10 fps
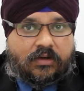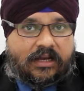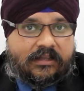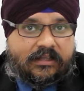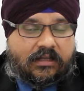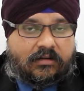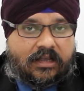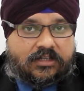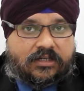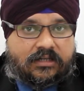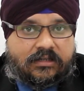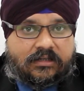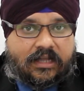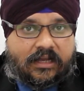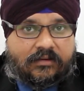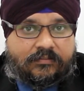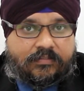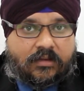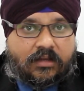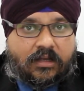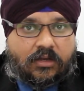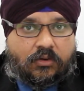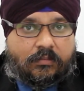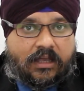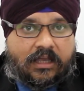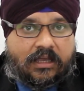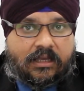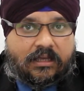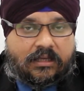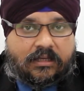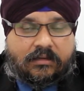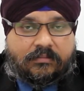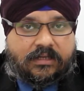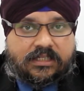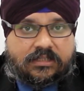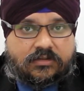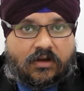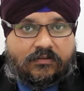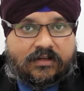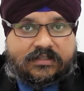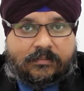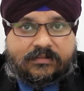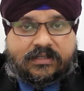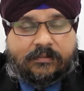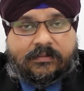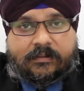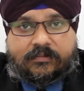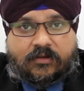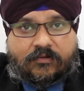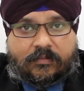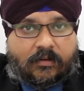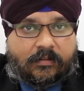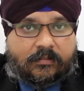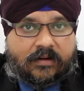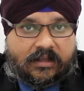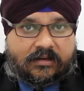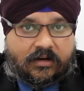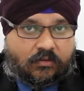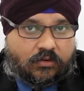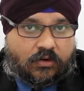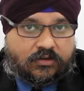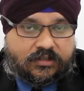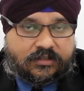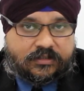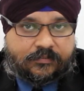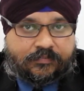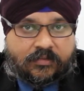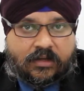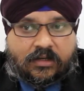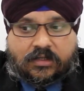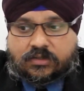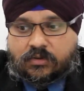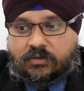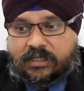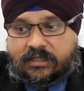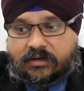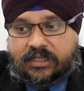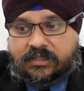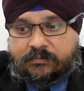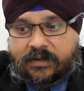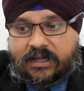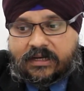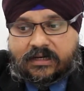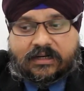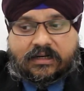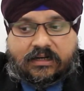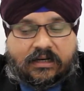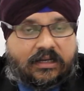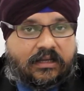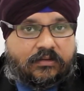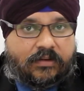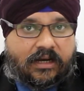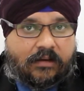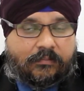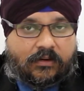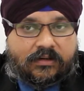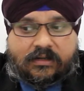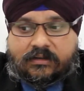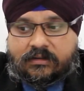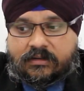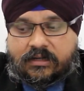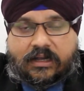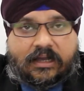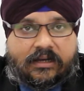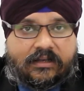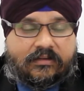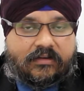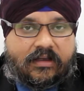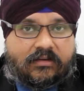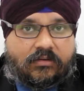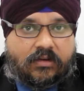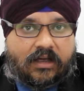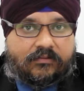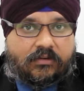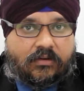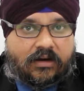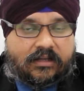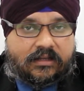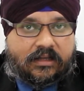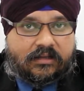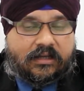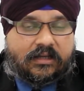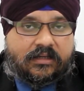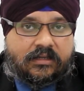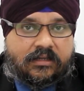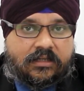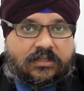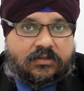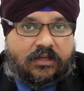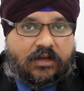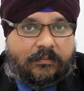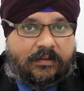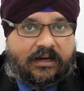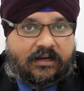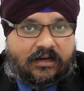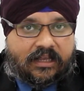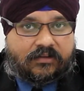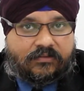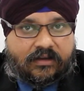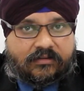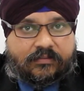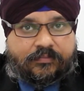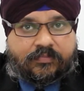do any data collection, then you may be just solving some symptoms of a problem rather than root causes. So data collection plan is very important, and in this case you have to collect the data so that you can bring in next phase.